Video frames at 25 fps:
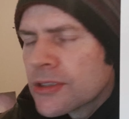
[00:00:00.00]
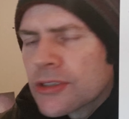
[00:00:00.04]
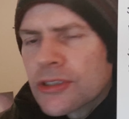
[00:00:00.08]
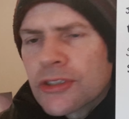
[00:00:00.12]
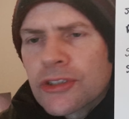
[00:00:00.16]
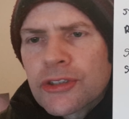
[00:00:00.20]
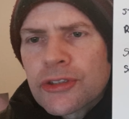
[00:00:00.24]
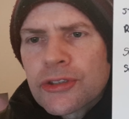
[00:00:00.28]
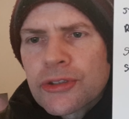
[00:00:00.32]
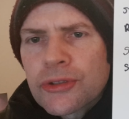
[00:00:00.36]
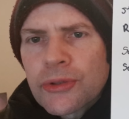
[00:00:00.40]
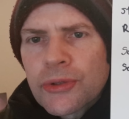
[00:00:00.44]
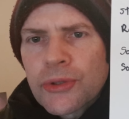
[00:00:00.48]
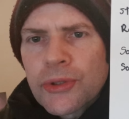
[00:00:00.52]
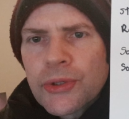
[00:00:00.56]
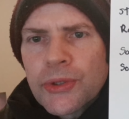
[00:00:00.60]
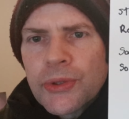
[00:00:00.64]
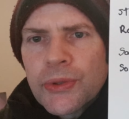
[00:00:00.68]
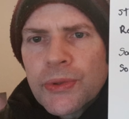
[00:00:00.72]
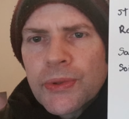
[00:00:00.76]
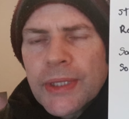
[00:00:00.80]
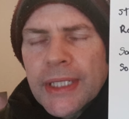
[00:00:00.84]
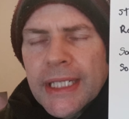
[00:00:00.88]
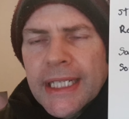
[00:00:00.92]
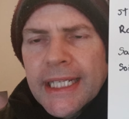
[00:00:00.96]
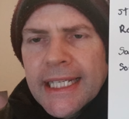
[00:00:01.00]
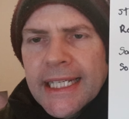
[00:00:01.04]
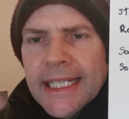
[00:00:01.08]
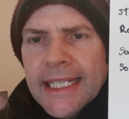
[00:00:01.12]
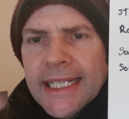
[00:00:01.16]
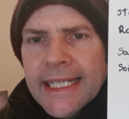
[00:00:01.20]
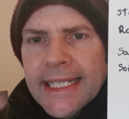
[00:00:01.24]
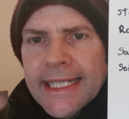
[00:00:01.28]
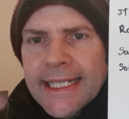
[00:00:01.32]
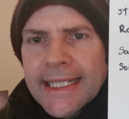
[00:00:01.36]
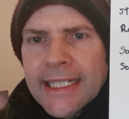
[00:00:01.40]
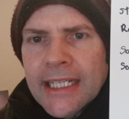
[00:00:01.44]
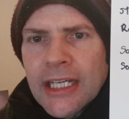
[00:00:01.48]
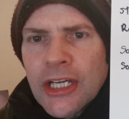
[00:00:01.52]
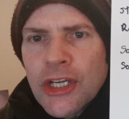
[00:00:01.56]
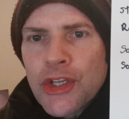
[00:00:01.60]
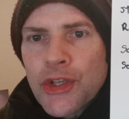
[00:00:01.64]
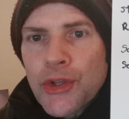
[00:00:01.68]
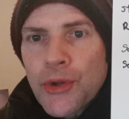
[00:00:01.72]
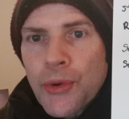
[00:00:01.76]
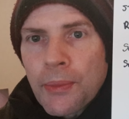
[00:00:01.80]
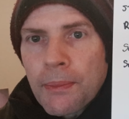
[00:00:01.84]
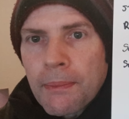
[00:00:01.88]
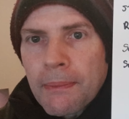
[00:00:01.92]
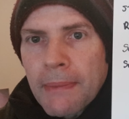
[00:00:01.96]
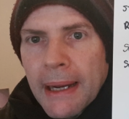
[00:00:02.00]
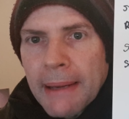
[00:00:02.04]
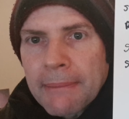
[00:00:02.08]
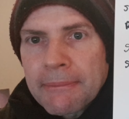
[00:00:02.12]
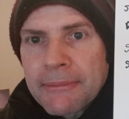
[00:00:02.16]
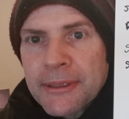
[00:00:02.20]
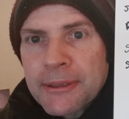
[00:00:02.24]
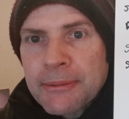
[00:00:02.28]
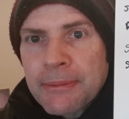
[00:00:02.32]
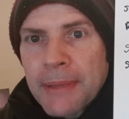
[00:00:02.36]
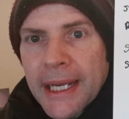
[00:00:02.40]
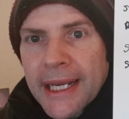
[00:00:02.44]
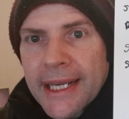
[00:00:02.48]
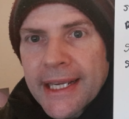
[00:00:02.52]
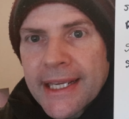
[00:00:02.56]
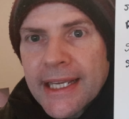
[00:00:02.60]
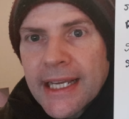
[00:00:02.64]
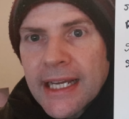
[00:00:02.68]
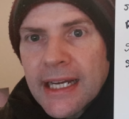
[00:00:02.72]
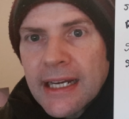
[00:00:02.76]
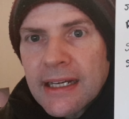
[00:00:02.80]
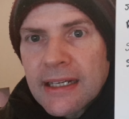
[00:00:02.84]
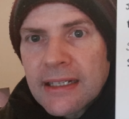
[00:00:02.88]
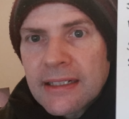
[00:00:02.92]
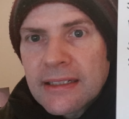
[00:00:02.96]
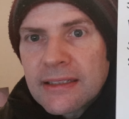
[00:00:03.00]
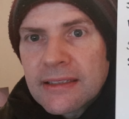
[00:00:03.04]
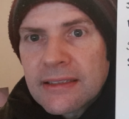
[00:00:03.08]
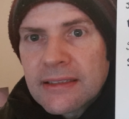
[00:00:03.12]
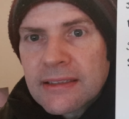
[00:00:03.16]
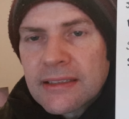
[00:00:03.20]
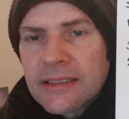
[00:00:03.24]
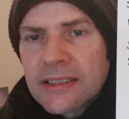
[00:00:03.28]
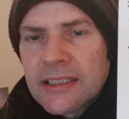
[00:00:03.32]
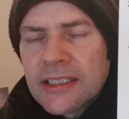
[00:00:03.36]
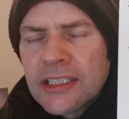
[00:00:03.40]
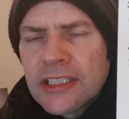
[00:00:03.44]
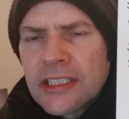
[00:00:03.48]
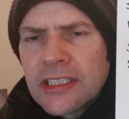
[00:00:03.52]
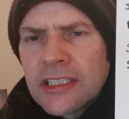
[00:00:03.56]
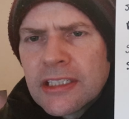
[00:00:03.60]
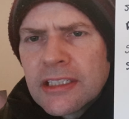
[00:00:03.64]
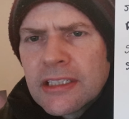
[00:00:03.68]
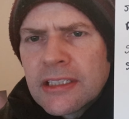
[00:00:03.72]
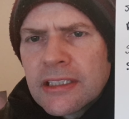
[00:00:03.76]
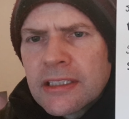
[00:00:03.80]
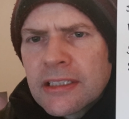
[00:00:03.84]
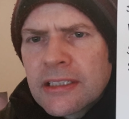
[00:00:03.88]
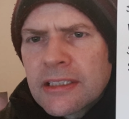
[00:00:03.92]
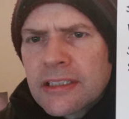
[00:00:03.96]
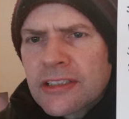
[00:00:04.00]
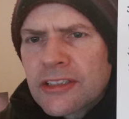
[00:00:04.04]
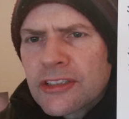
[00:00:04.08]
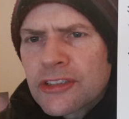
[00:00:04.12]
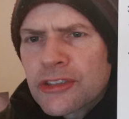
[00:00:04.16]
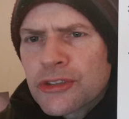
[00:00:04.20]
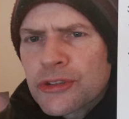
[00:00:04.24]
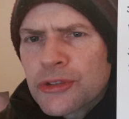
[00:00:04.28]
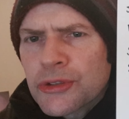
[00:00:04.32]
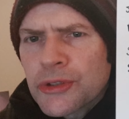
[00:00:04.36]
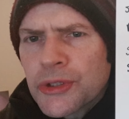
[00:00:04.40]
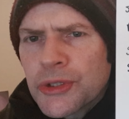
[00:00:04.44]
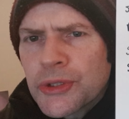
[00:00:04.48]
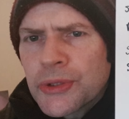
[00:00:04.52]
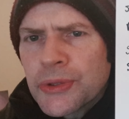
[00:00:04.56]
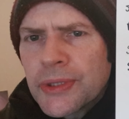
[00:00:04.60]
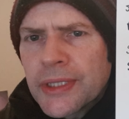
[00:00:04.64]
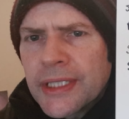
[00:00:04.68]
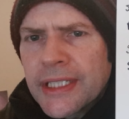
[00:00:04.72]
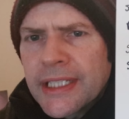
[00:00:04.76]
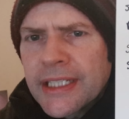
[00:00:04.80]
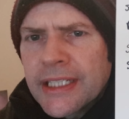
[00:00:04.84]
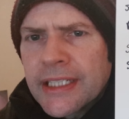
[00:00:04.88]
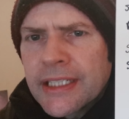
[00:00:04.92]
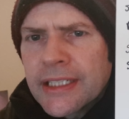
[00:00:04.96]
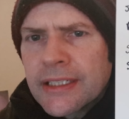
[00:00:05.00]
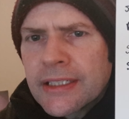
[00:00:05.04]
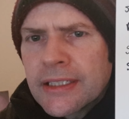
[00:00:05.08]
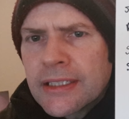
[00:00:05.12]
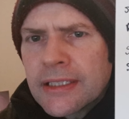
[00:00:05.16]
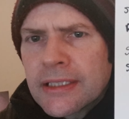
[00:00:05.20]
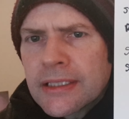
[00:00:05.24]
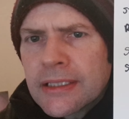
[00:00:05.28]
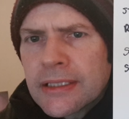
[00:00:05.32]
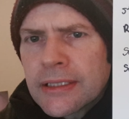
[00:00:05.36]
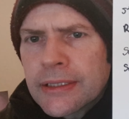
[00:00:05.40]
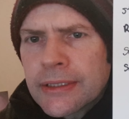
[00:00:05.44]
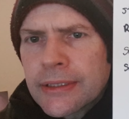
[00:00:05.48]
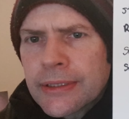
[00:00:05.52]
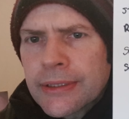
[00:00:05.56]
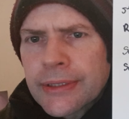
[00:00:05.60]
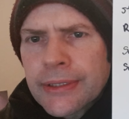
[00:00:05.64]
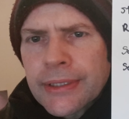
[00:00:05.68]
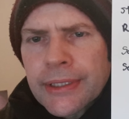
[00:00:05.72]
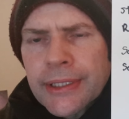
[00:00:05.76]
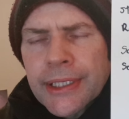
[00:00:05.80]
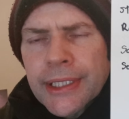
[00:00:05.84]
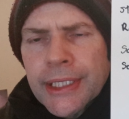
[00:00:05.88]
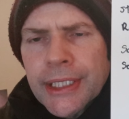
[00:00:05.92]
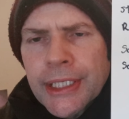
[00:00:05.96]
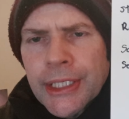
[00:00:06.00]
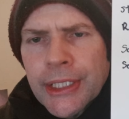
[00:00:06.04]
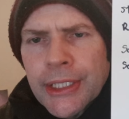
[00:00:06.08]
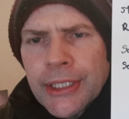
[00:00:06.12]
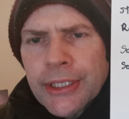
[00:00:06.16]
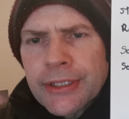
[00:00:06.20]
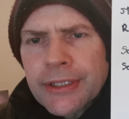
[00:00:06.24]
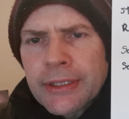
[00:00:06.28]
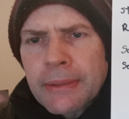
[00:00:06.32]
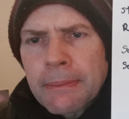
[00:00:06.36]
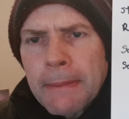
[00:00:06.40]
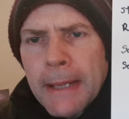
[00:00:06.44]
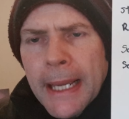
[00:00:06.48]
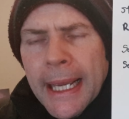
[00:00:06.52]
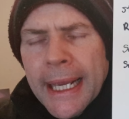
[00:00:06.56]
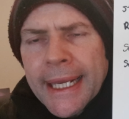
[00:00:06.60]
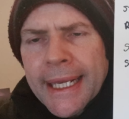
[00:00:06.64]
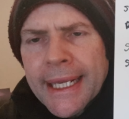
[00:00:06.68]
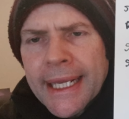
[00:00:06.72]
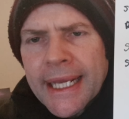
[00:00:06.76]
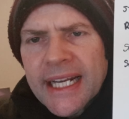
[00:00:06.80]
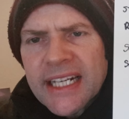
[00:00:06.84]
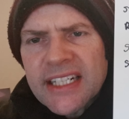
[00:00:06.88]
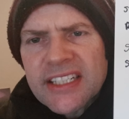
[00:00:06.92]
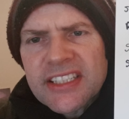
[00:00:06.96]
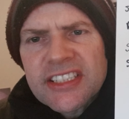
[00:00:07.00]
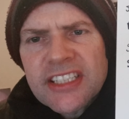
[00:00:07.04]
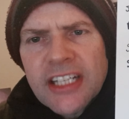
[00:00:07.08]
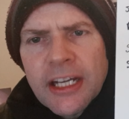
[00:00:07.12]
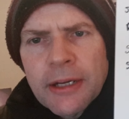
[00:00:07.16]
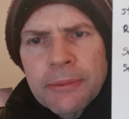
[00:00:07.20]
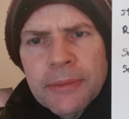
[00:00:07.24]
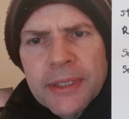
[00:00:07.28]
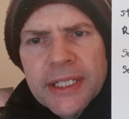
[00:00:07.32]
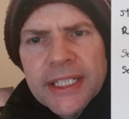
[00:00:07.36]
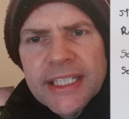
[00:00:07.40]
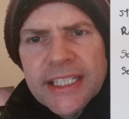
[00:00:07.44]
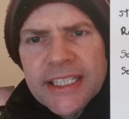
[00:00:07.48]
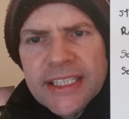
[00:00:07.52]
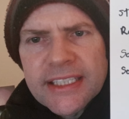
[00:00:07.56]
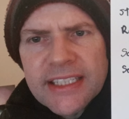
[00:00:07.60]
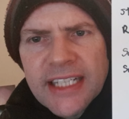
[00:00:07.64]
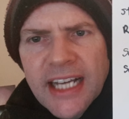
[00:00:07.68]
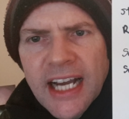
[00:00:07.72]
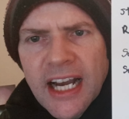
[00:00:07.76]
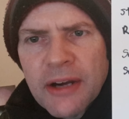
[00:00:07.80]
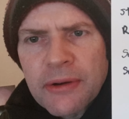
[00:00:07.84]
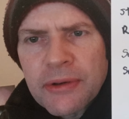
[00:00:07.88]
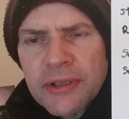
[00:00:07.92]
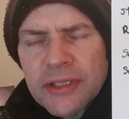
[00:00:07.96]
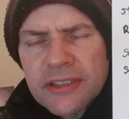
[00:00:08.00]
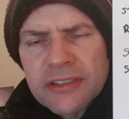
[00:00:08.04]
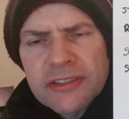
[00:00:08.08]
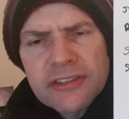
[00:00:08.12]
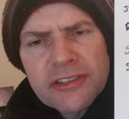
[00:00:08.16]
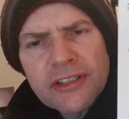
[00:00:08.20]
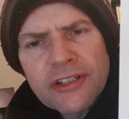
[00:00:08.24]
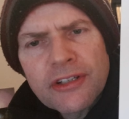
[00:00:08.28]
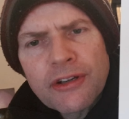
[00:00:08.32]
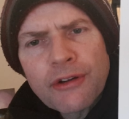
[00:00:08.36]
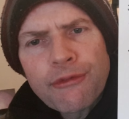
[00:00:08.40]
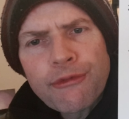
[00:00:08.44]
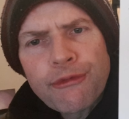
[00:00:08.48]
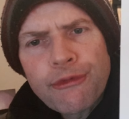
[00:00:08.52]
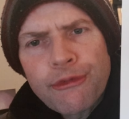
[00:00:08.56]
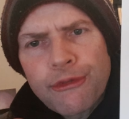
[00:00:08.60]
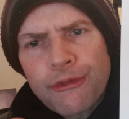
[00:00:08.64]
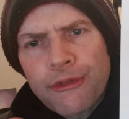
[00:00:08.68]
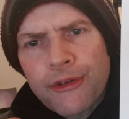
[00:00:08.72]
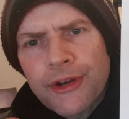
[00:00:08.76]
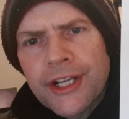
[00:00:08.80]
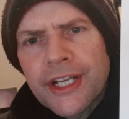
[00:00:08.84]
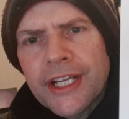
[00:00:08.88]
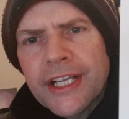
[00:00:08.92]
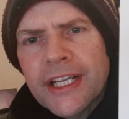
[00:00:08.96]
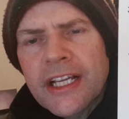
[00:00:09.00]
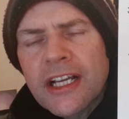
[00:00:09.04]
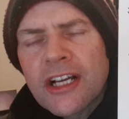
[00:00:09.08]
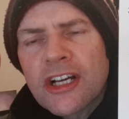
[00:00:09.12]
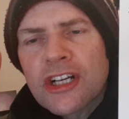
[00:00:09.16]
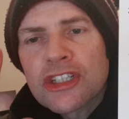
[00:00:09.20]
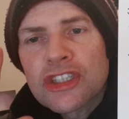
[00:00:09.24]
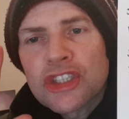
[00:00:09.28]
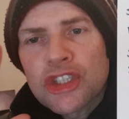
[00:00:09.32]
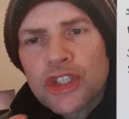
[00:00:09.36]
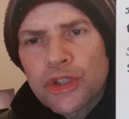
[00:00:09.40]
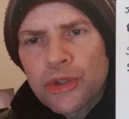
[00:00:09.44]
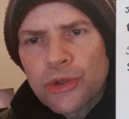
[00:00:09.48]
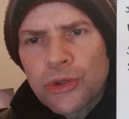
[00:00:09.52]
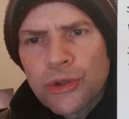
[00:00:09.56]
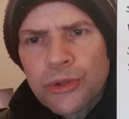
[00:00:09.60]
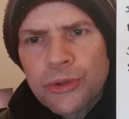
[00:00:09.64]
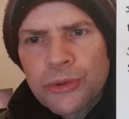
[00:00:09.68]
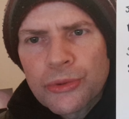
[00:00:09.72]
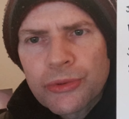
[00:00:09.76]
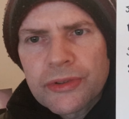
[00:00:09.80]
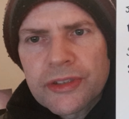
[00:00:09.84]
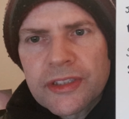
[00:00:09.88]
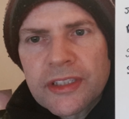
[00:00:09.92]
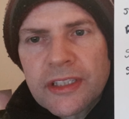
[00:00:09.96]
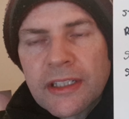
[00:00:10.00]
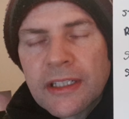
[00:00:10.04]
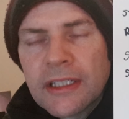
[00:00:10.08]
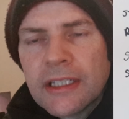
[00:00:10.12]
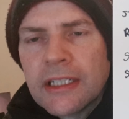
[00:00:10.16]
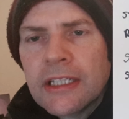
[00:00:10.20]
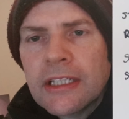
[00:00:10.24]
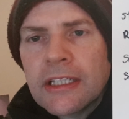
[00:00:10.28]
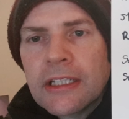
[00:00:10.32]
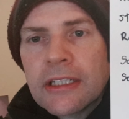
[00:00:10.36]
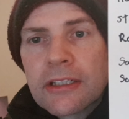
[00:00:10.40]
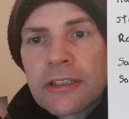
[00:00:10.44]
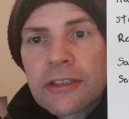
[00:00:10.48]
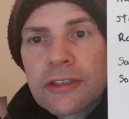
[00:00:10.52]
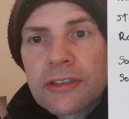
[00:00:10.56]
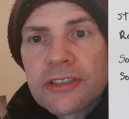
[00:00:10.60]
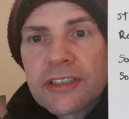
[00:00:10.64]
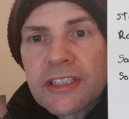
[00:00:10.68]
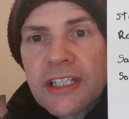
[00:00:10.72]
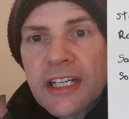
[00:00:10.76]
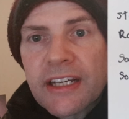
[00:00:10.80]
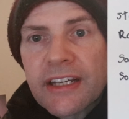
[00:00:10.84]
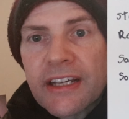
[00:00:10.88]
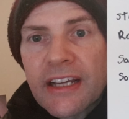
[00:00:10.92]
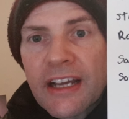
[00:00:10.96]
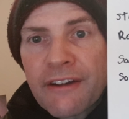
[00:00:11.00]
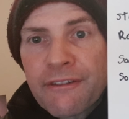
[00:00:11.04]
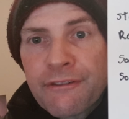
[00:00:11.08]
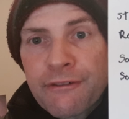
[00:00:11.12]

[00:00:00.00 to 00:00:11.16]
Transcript: the soil in your mum's backyard, and the soil in, I don't know, the backyard of someone in Darwin, so you've got 3 soils, because they are